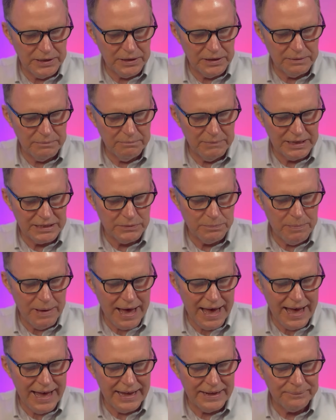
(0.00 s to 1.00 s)
good mixed
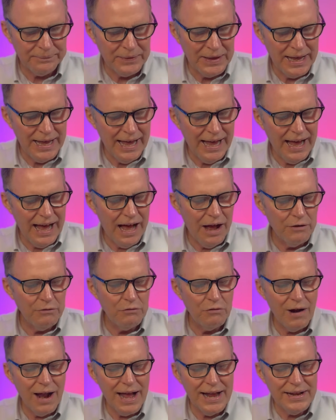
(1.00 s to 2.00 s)
bag.
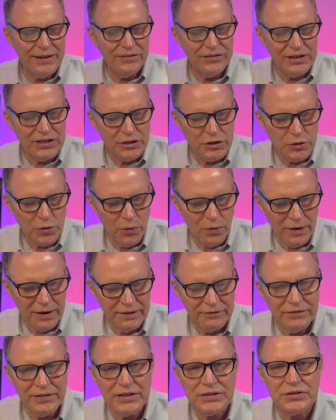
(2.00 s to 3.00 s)
Ryan's Inshore
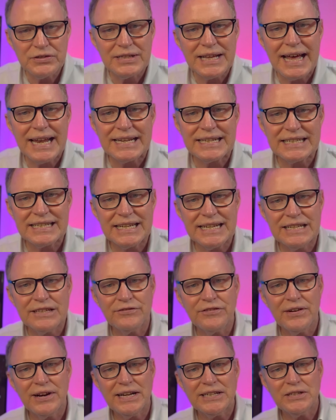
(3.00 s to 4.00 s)
Adventures out of Sneads Ferry.